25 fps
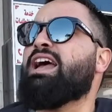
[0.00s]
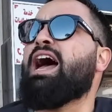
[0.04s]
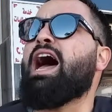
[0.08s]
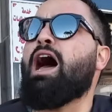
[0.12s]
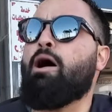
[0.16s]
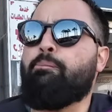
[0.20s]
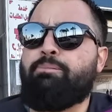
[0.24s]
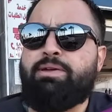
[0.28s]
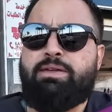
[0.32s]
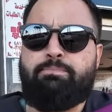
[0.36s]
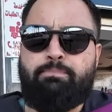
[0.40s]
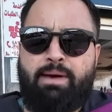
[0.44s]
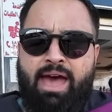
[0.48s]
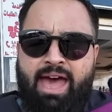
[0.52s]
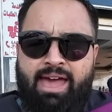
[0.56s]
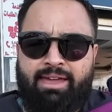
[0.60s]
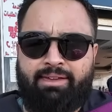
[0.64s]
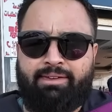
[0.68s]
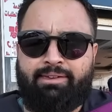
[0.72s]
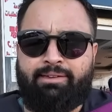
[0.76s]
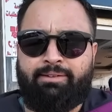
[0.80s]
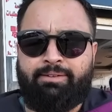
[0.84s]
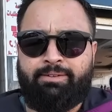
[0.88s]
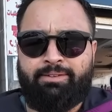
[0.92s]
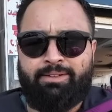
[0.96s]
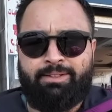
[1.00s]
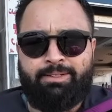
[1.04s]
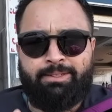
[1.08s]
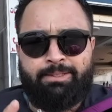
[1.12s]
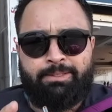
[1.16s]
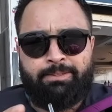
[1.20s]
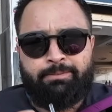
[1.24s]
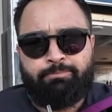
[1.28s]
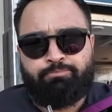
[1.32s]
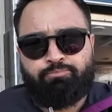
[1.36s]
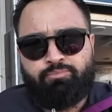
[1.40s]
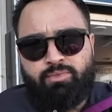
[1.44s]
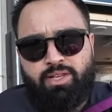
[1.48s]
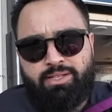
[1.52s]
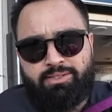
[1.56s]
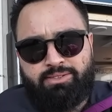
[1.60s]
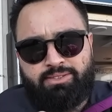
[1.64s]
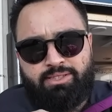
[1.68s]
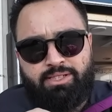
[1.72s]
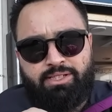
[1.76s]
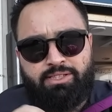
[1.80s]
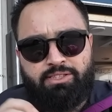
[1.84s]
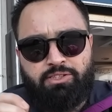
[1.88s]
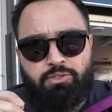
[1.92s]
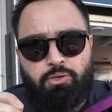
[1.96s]
I'll be back. This
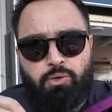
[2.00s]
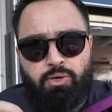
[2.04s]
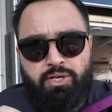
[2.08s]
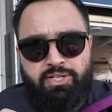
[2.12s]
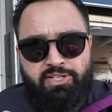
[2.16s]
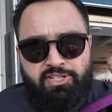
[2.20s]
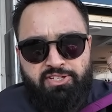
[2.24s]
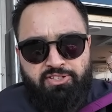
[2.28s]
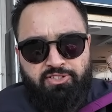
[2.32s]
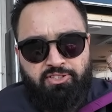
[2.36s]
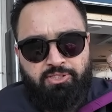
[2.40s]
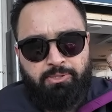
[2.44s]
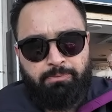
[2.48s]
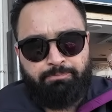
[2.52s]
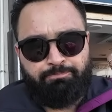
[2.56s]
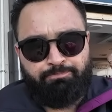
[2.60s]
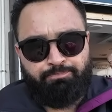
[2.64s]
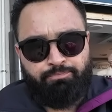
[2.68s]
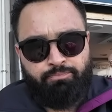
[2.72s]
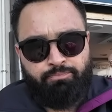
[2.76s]
city's gorgeous.